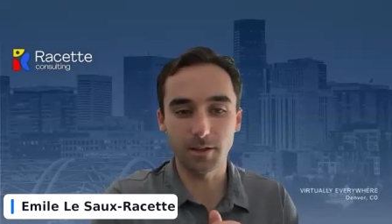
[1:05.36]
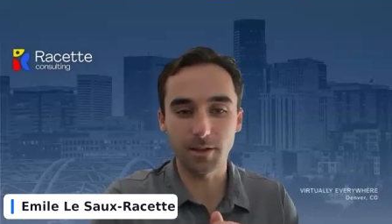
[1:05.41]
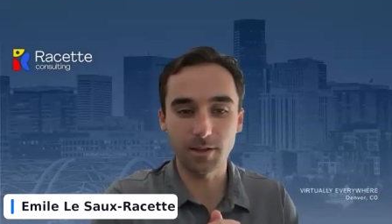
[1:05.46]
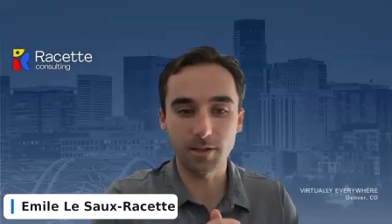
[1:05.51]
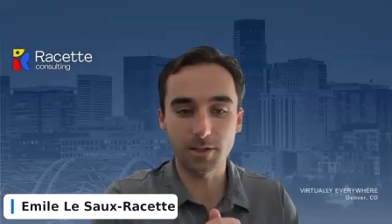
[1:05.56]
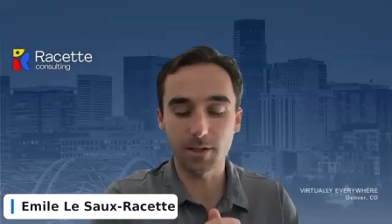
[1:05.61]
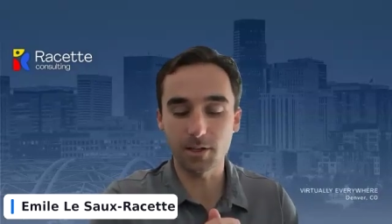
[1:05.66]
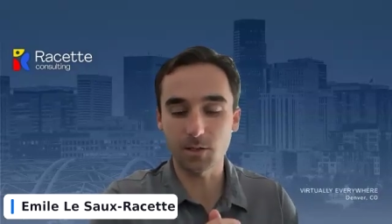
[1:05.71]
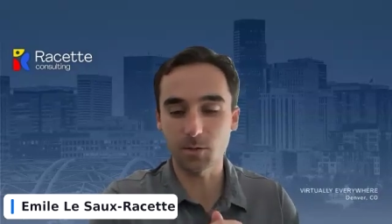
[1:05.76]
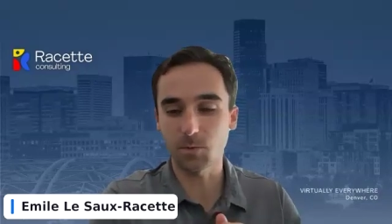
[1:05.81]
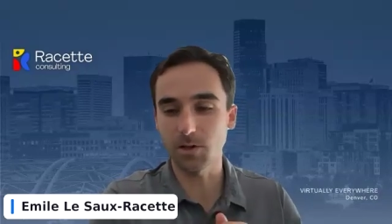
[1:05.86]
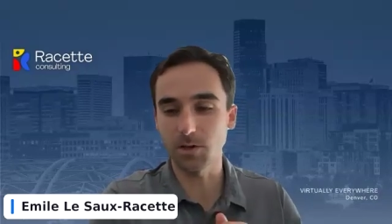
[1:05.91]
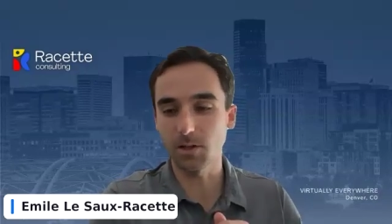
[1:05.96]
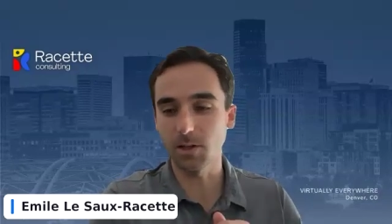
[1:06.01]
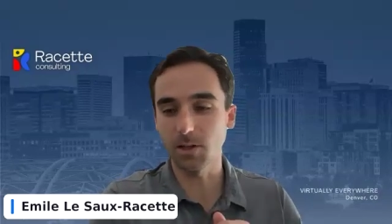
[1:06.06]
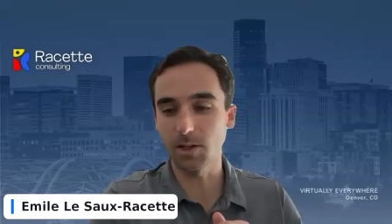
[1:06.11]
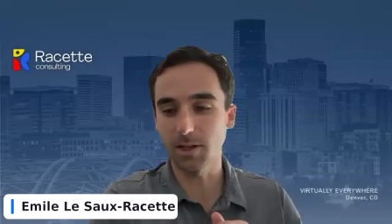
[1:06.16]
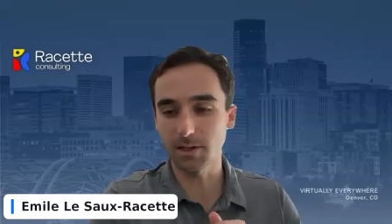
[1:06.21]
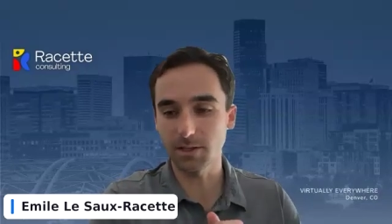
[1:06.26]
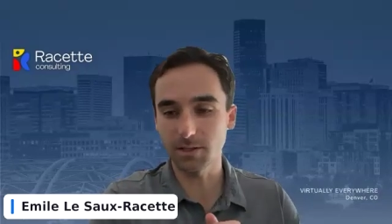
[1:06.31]
NetSuite
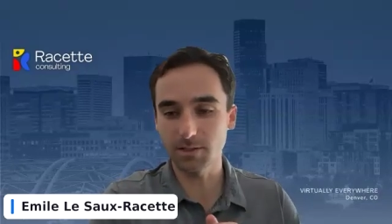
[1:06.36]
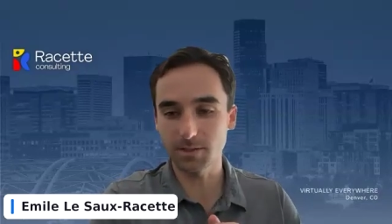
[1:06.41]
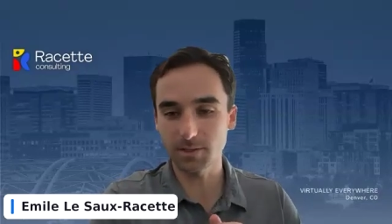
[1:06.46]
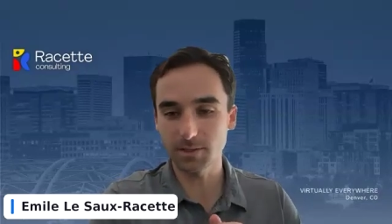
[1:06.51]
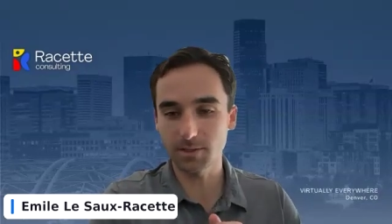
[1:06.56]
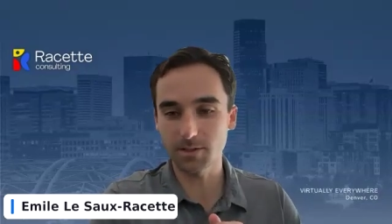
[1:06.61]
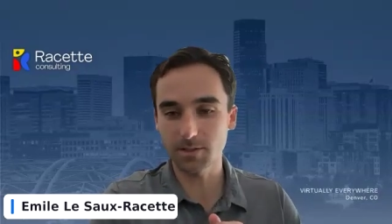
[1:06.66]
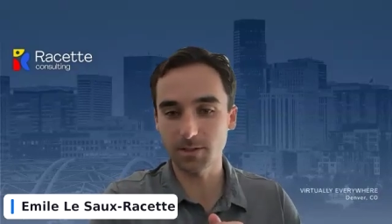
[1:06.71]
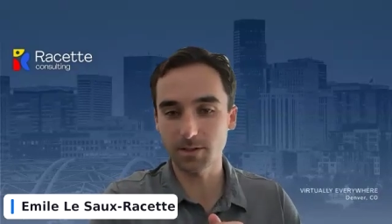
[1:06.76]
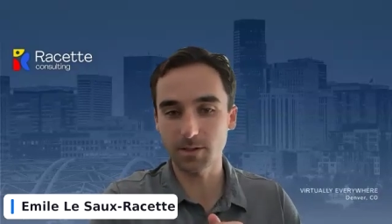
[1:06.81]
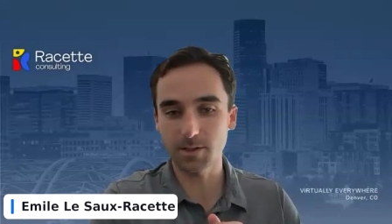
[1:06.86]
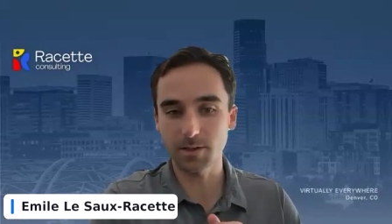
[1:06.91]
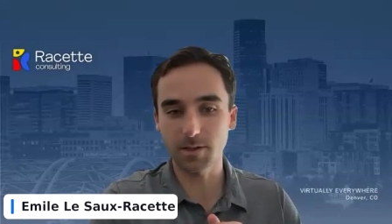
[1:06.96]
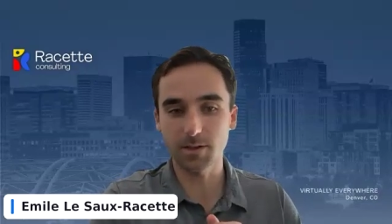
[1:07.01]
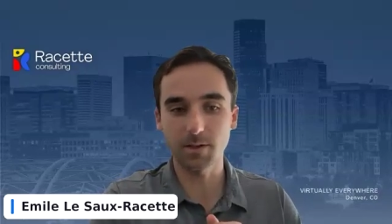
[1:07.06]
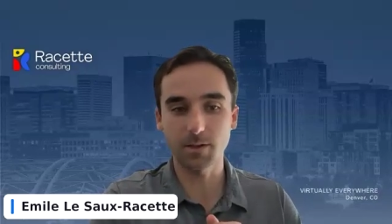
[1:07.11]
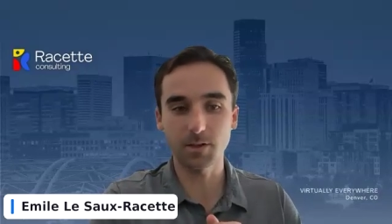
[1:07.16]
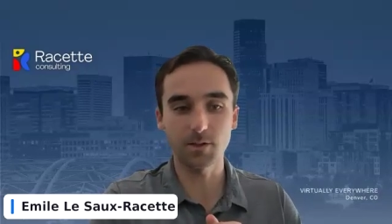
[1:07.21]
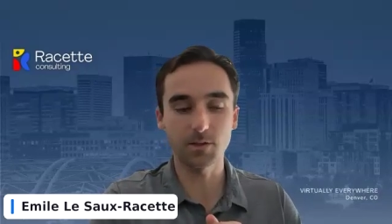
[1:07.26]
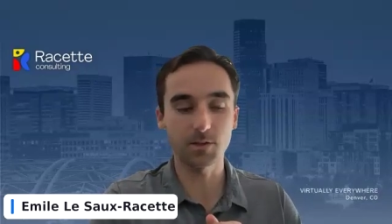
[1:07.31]
Alliance
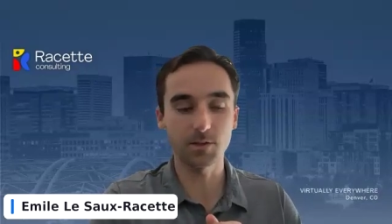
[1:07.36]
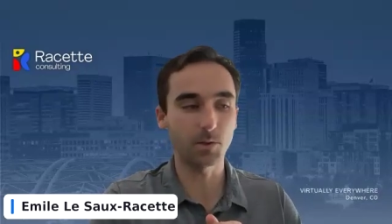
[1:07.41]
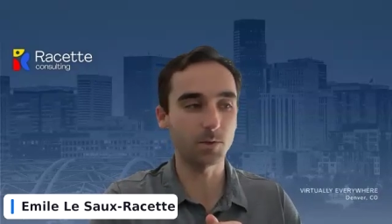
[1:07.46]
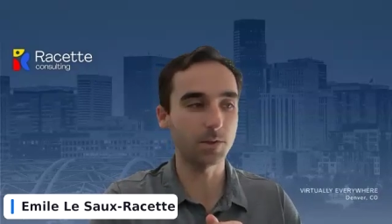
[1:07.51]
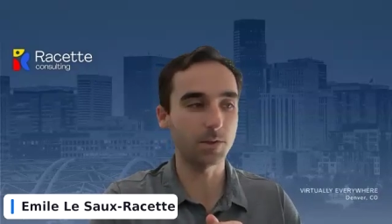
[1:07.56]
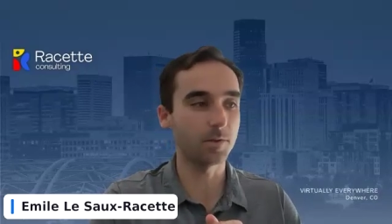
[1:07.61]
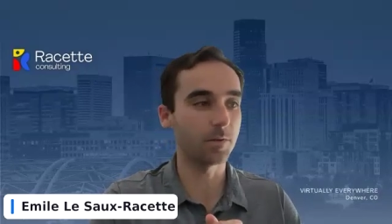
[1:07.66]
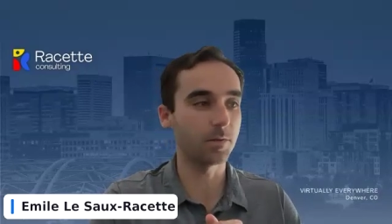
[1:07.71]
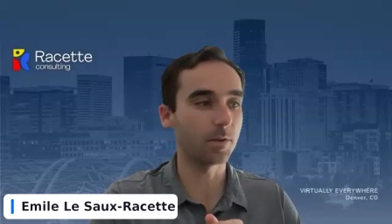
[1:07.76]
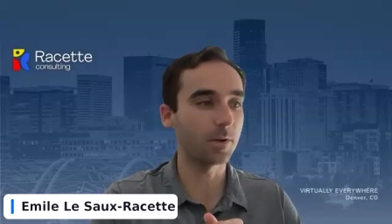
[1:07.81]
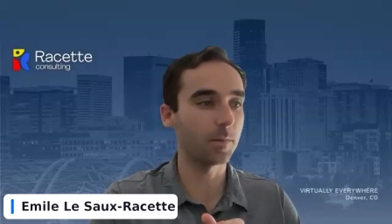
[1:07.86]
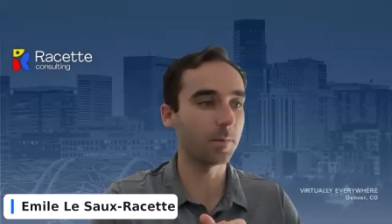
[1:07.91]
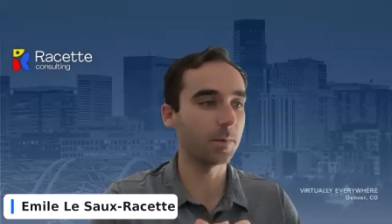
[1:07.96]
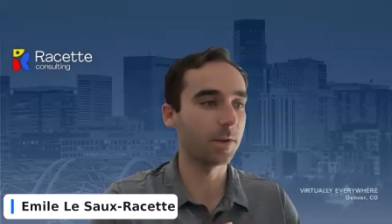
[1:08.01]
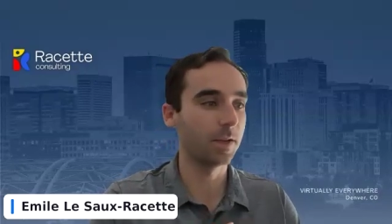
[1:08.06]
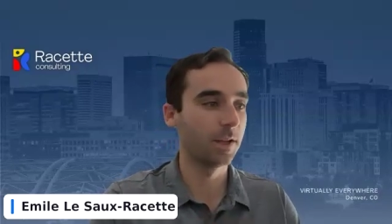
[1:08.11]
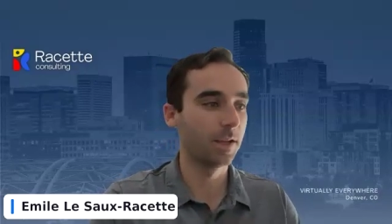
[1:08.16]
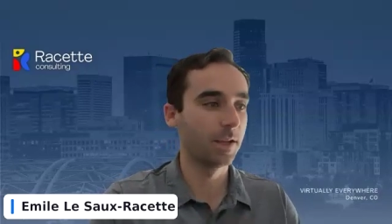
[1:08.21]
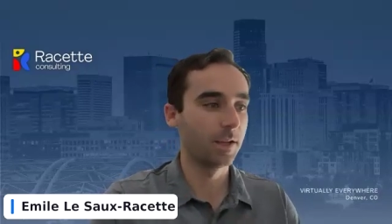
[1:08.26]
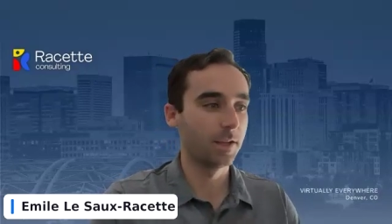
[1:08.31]
consulting
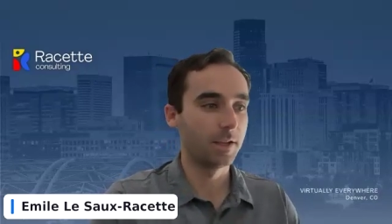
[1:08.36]
firm.